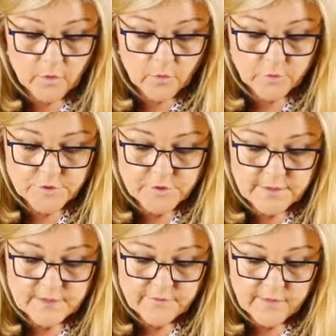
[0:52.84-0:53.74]
What you
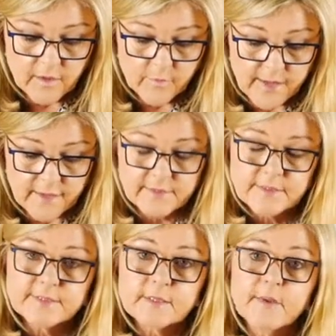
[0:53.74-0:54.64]
need to think about
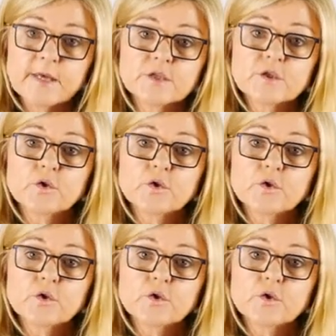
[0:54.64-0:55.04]
is imagine